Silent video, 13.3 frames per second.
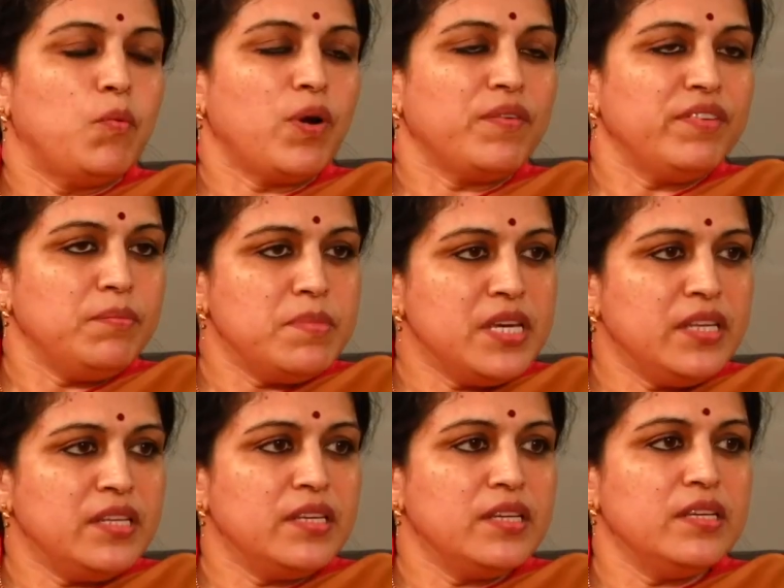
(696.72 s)
What we
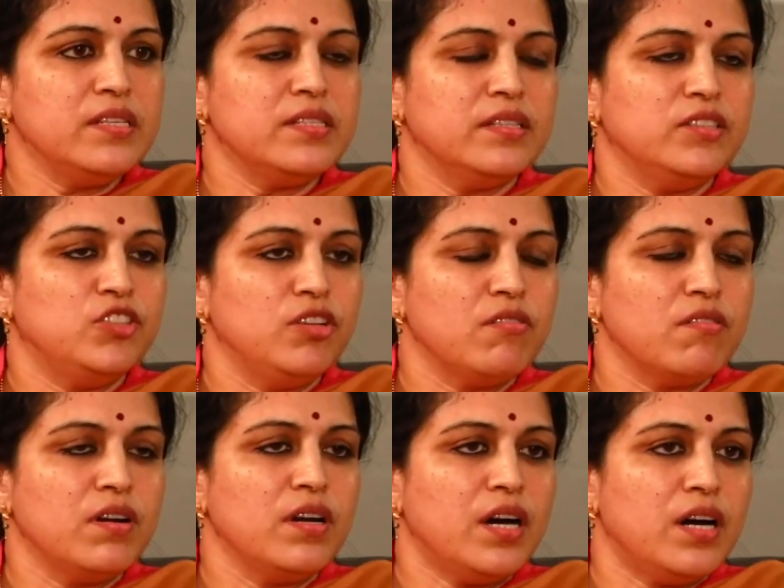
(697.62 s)
mean is
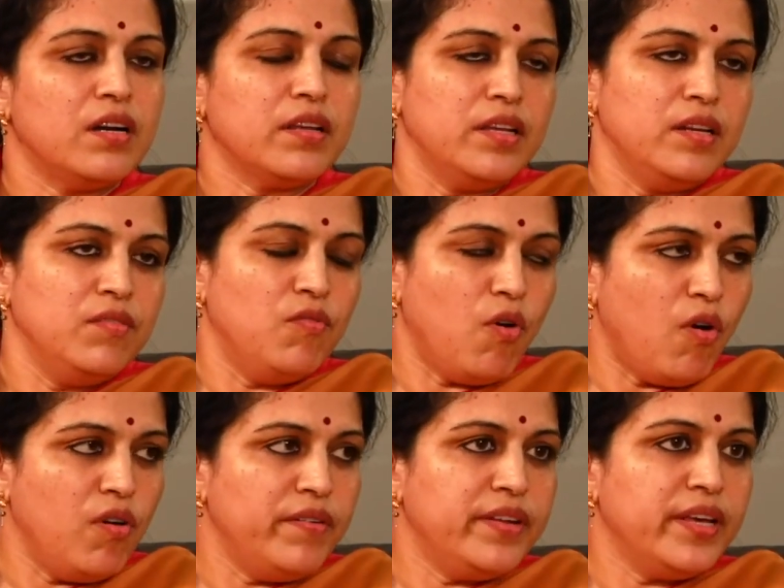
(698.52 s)
children are
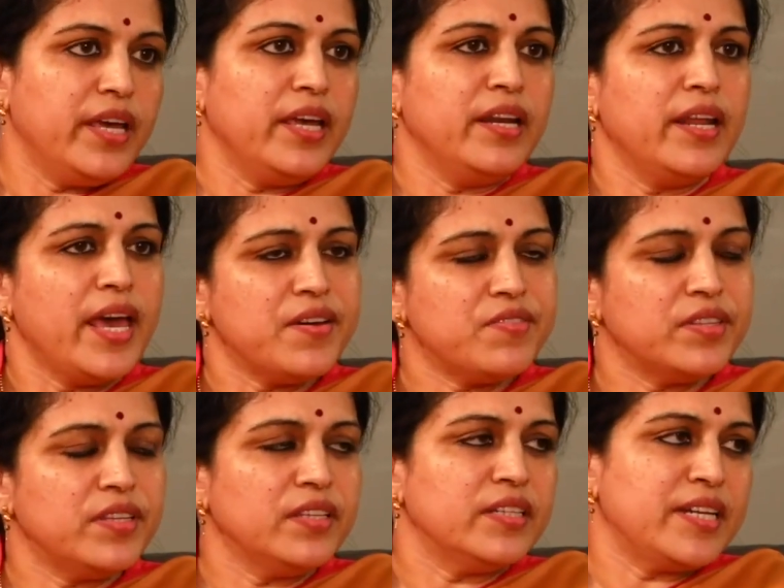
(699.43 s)
involved in
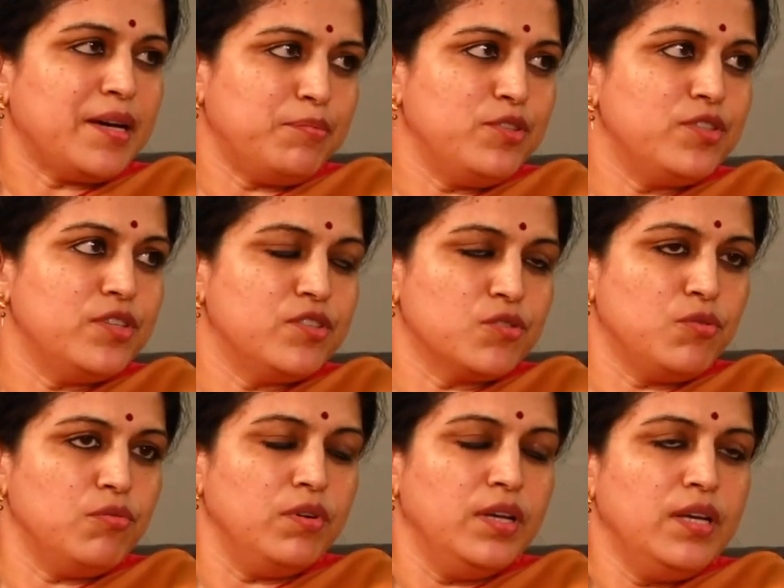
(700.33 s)
everything that happens in
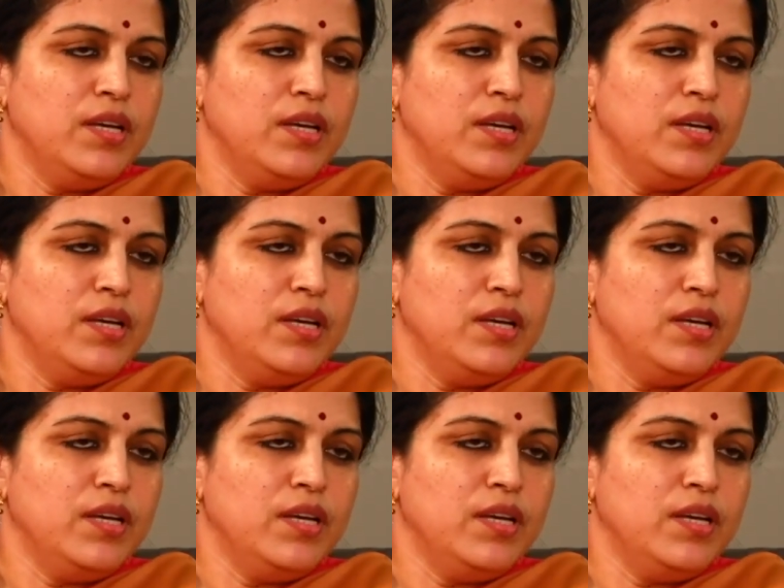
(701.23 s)
school.